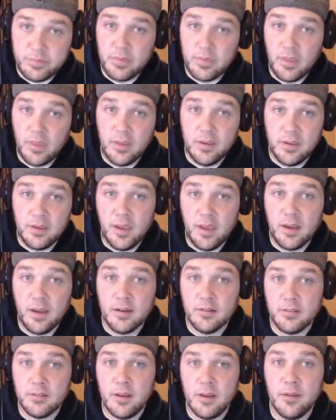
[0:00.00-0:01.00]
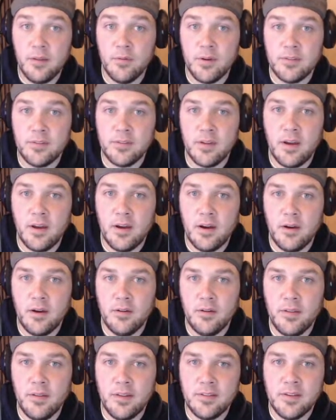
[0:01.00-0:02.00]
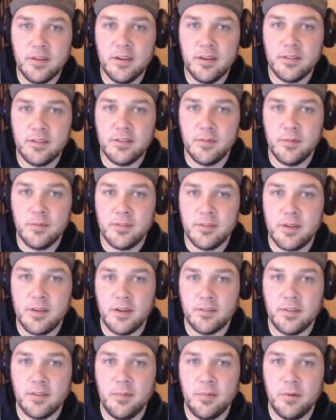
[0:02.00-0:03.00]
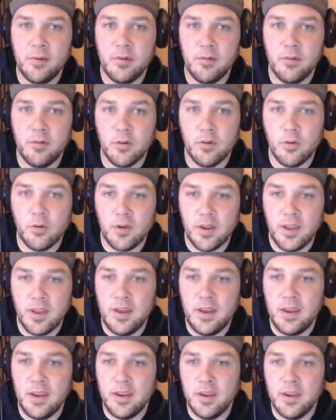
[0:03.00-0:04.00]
Yeah. Anyways, let's get into some of this housekeeping real quick, Ed.